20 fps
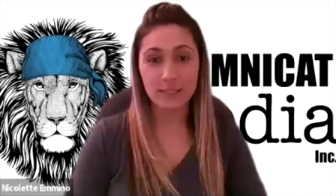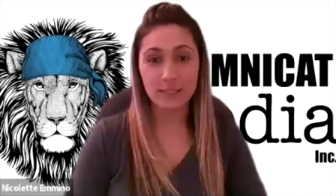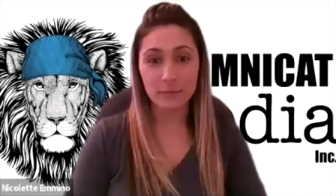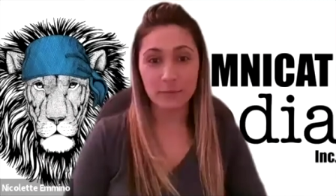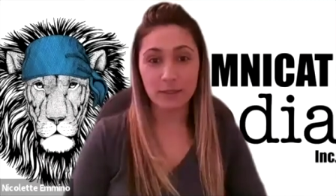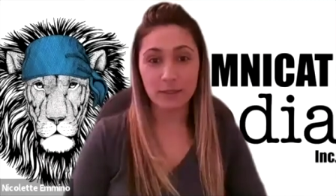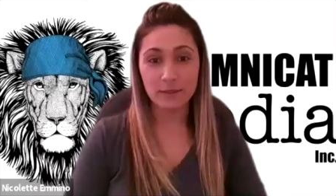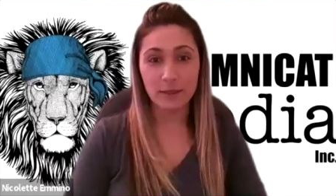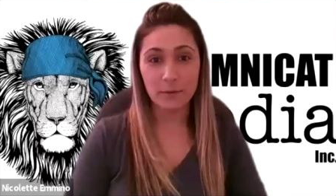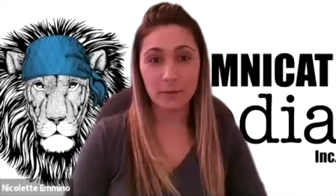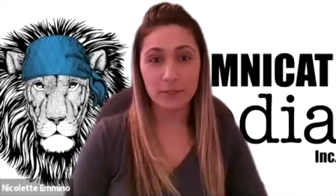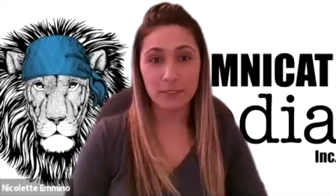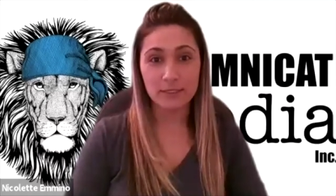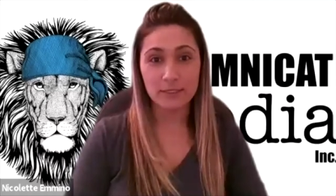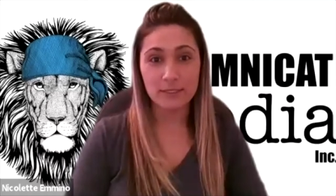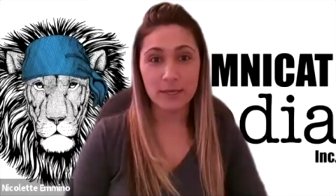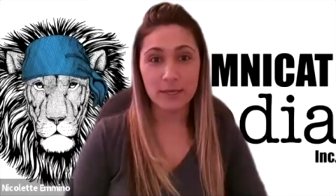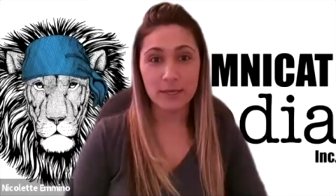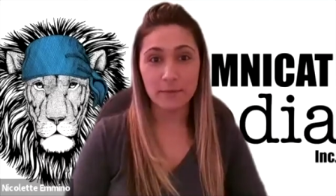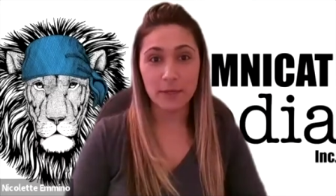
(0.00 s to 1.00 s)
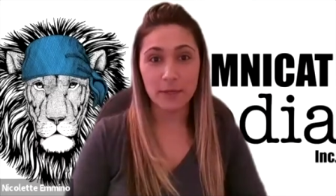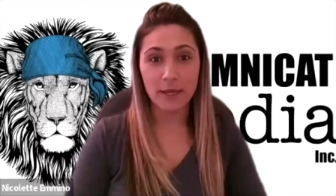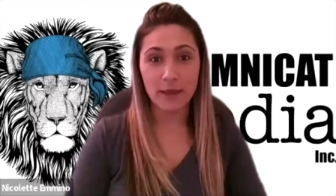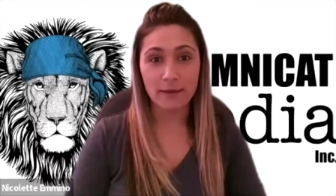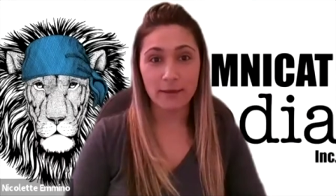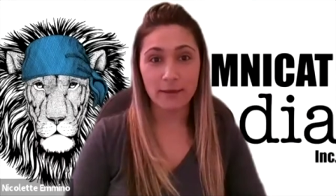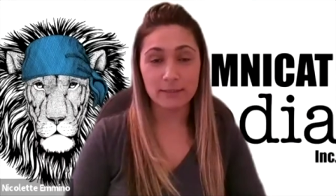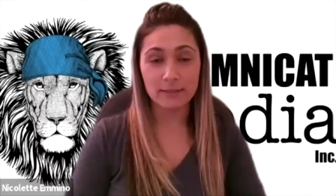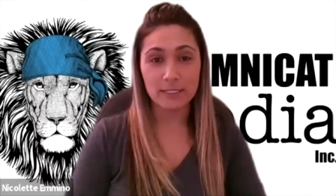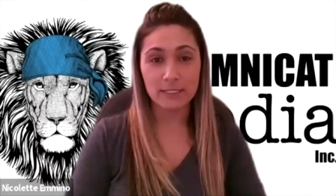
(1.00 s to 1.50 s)
Nicolette with Insomnicat,
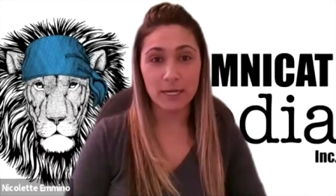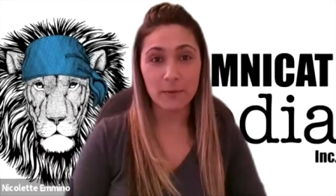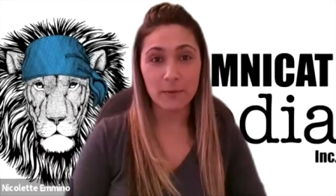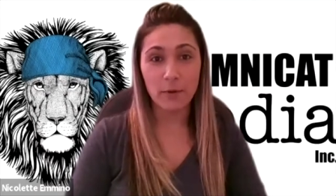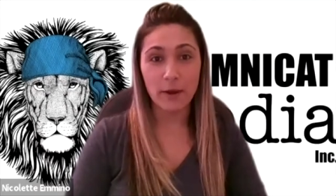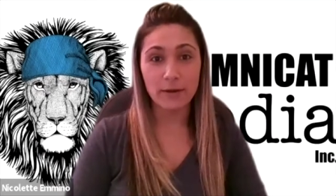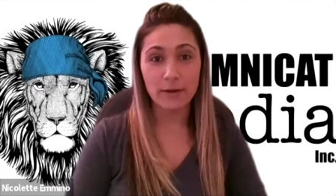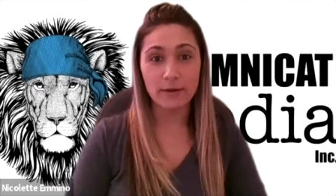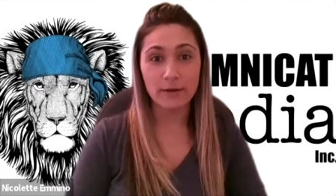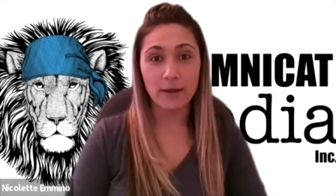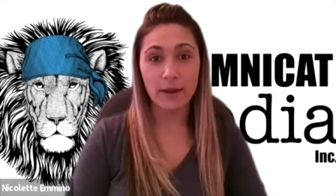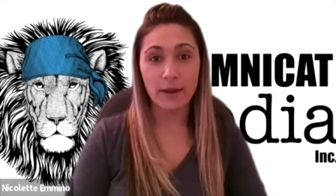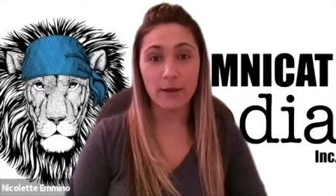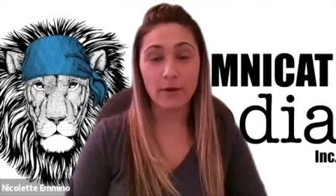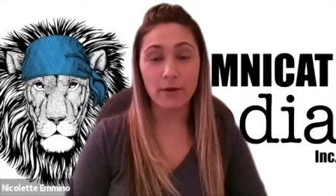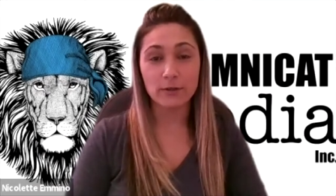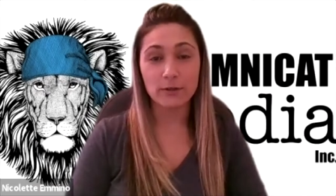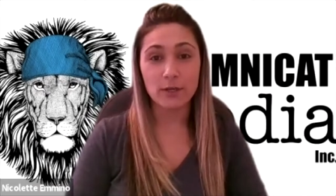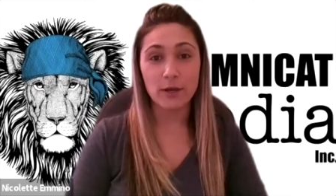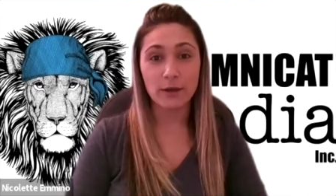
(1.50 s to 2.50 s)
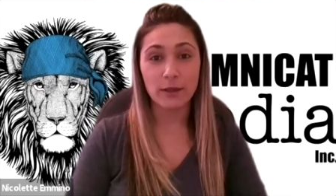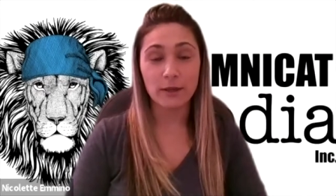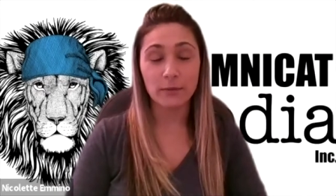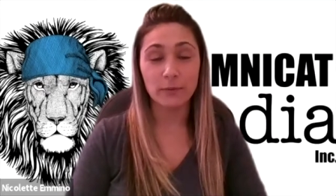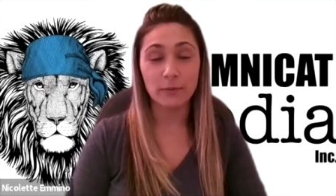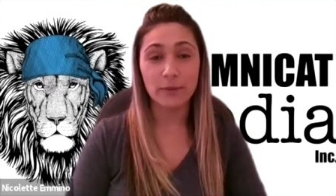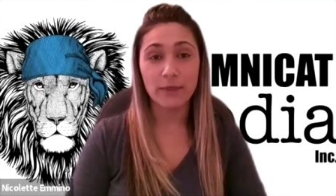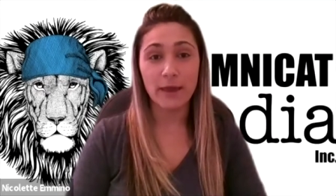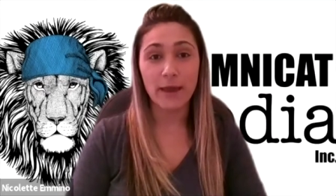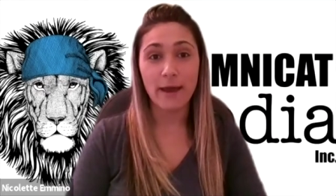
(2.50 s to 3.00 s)
and today Bryan and I are talking
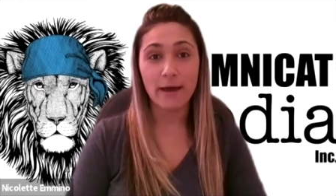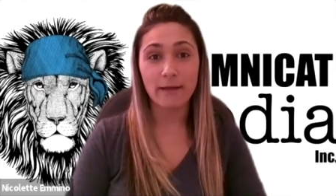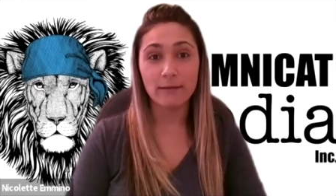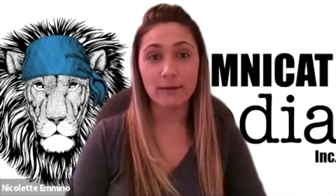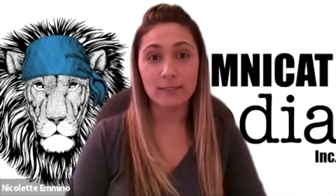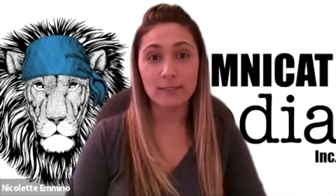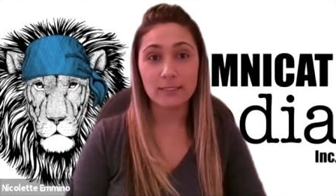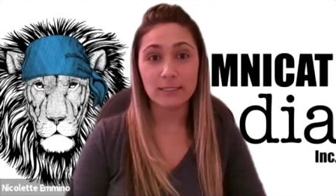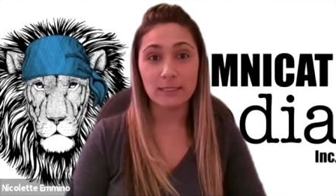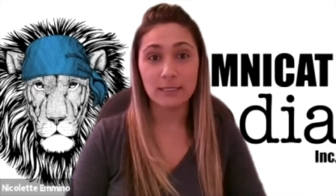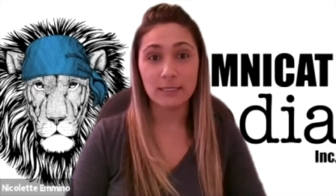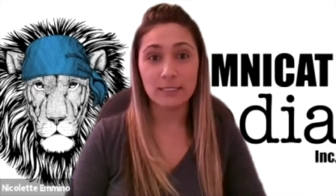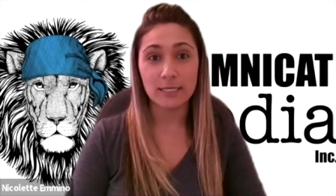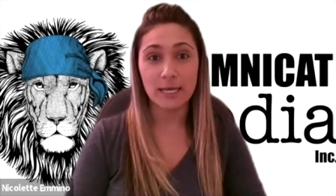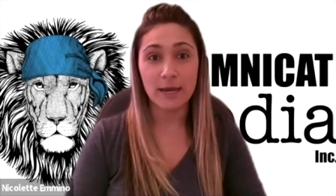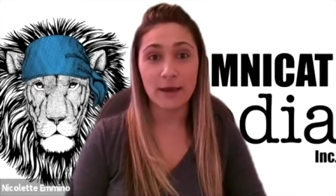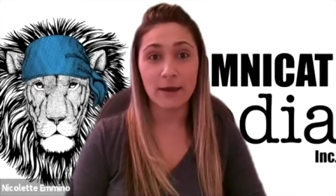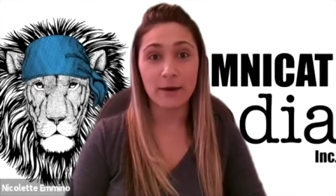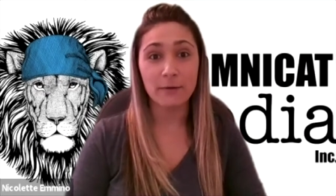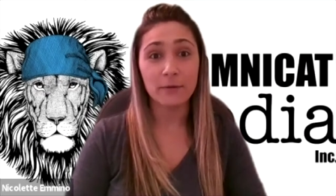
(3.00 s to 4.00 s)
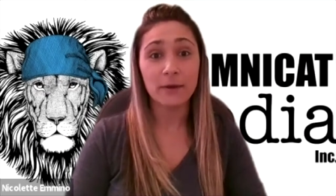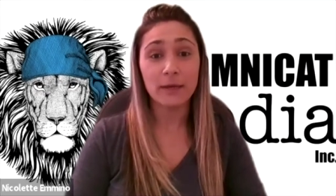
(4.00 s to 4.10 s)
with Alex Lidow.